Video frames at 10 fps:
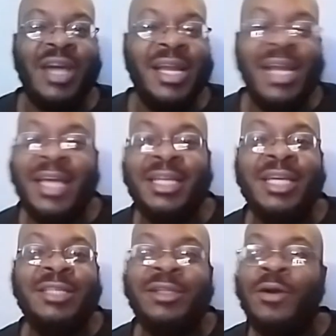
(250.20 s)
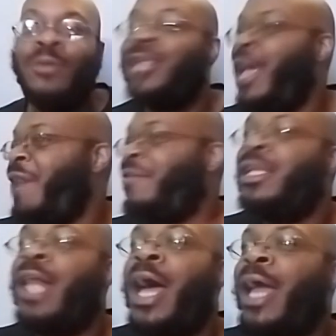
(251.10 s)
to let these hoes have it.
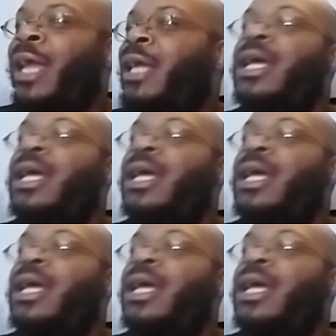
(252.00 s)
Like,